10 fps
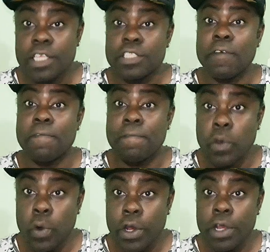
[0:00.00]
So
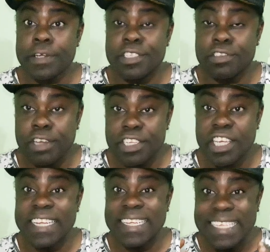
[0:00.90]
viewer
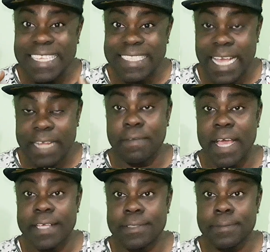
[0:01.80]
discretion is
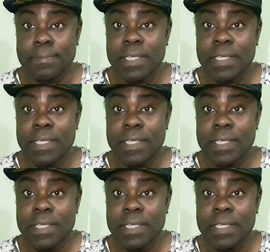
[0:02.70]
advised.